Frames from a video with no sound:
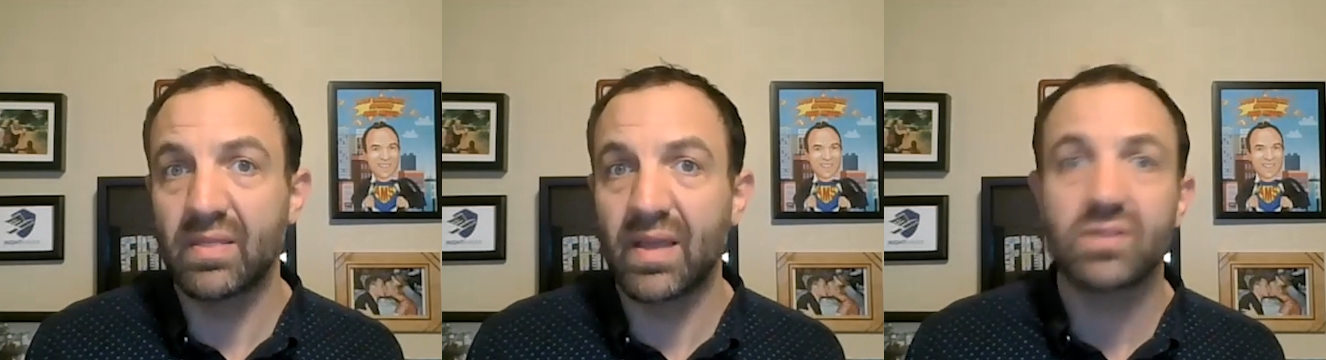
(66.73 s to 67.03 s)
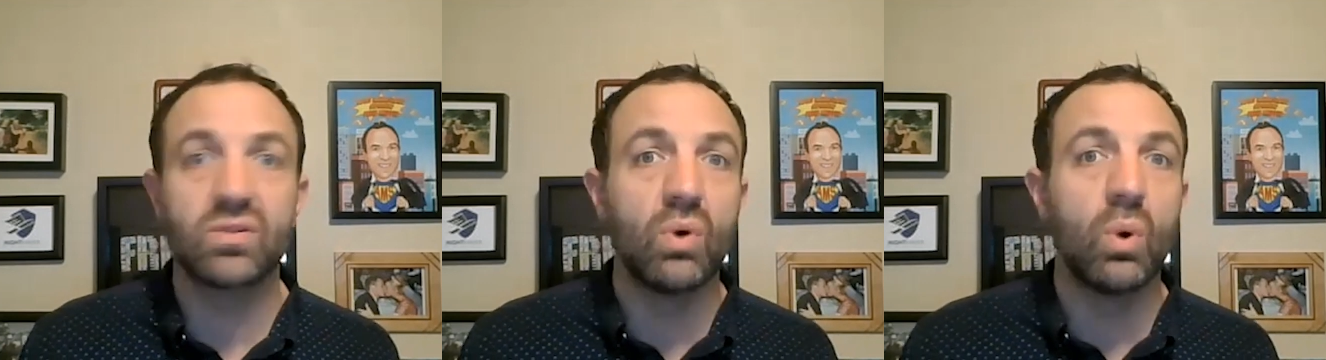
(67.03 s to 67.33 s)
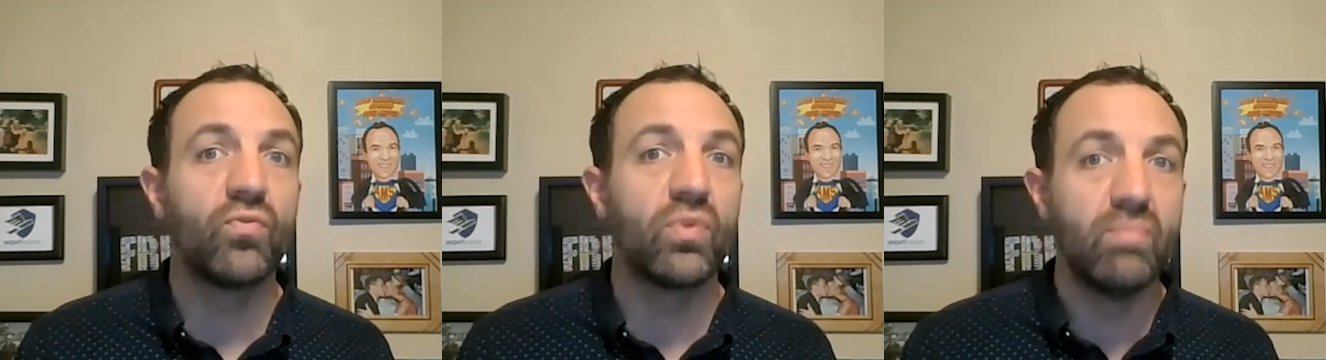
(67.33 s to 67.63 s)
Speaker 1: And that's the
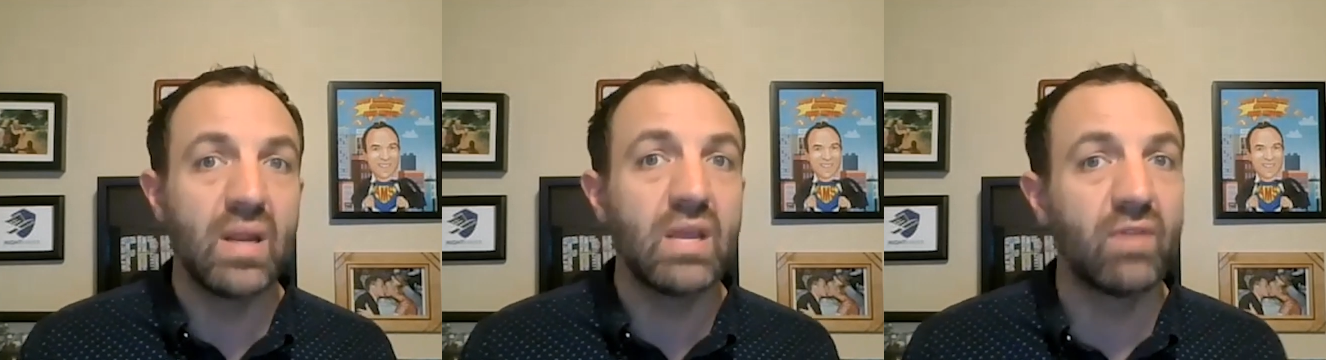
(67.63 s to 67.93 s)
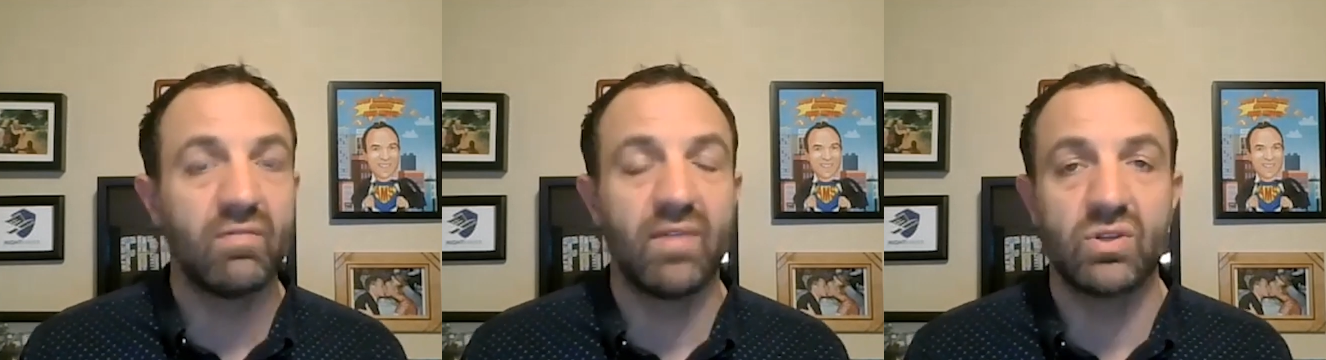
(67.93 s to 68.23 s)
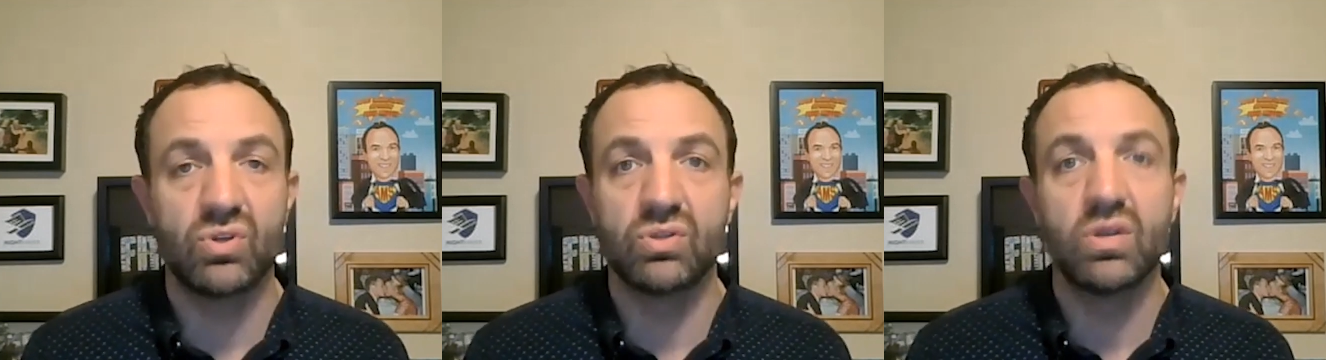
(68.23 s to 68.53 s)
goal for many of our
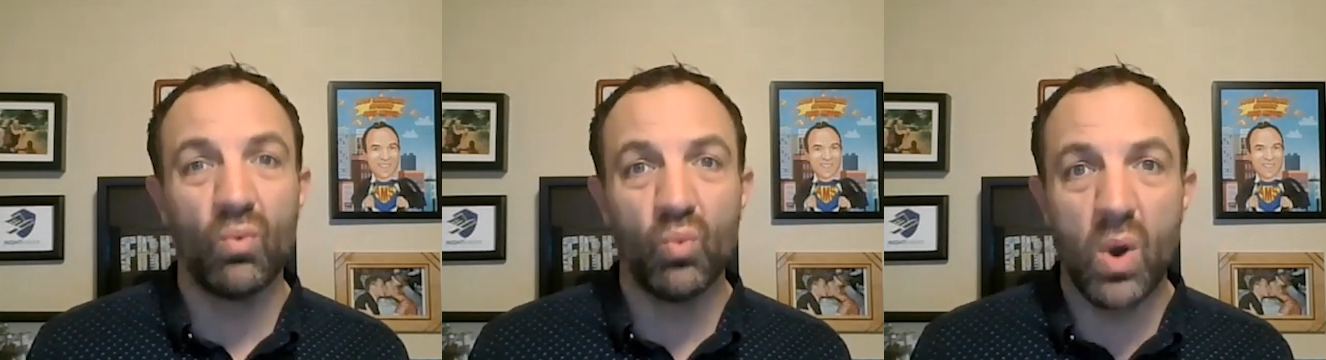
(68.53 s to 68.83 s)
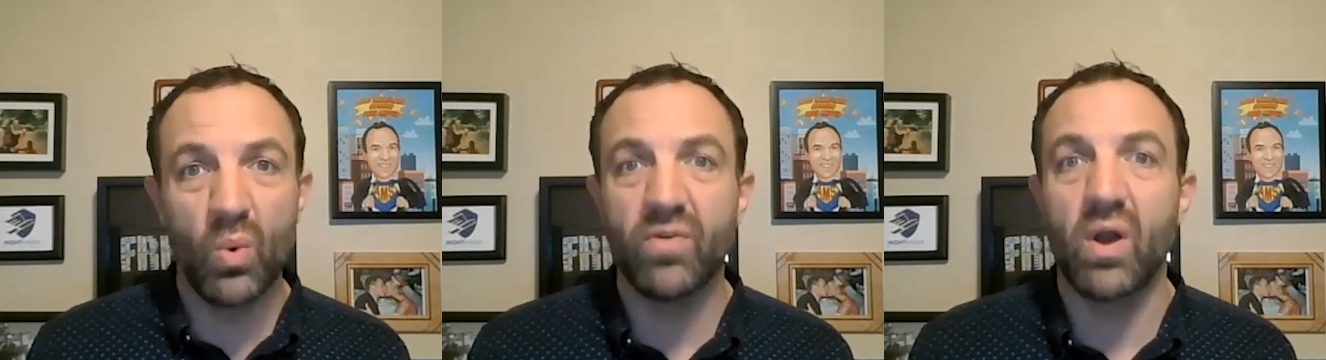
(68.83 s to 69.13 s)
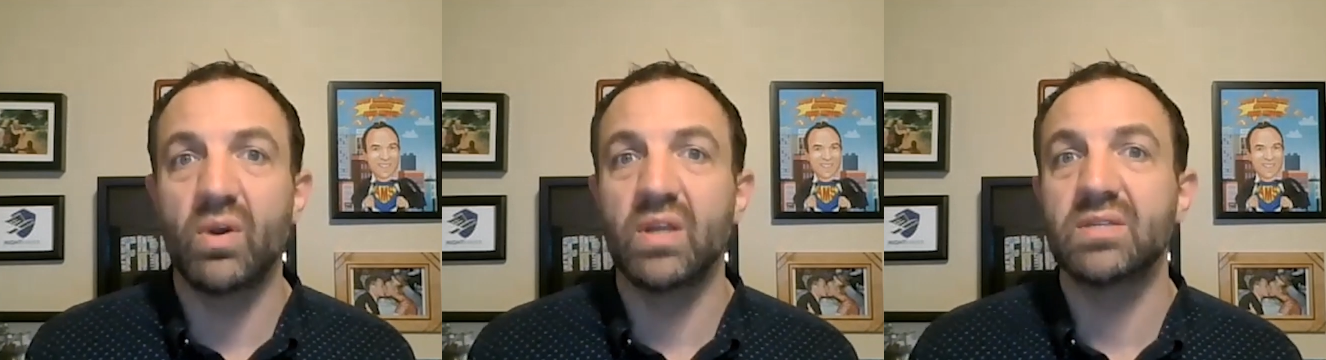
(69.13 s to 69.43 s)
investors, what we've
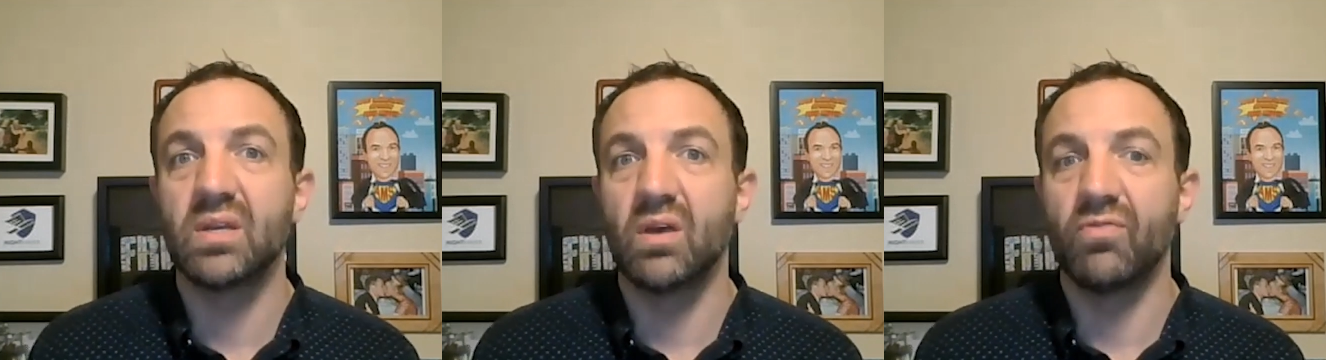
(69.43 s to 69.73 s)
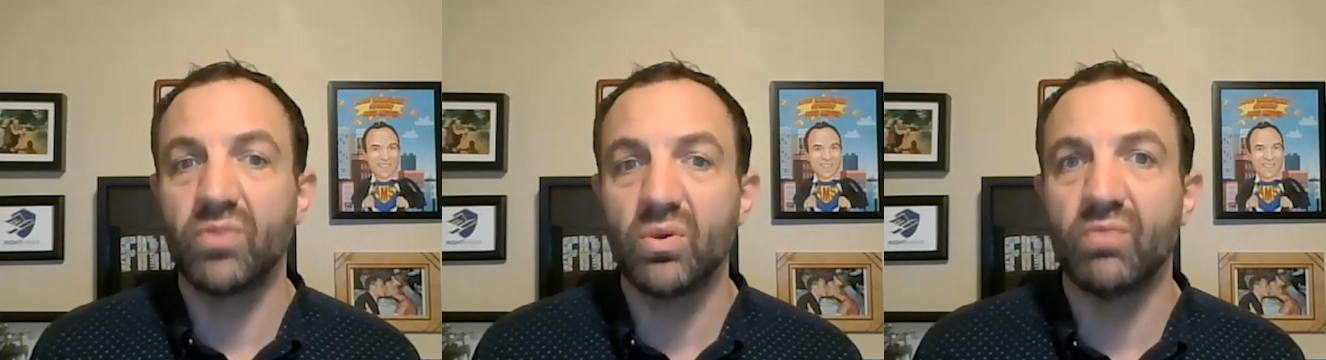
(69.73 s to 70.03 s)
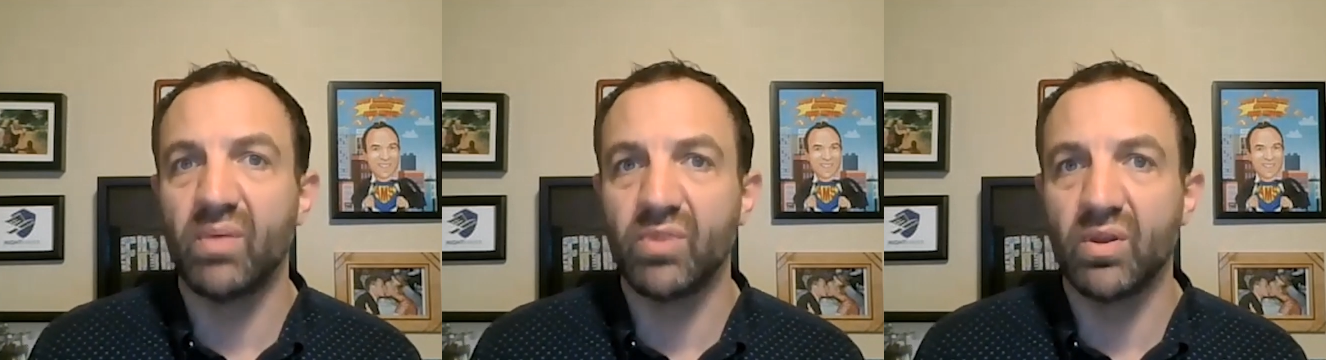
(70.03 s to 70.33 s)
already seen a few of them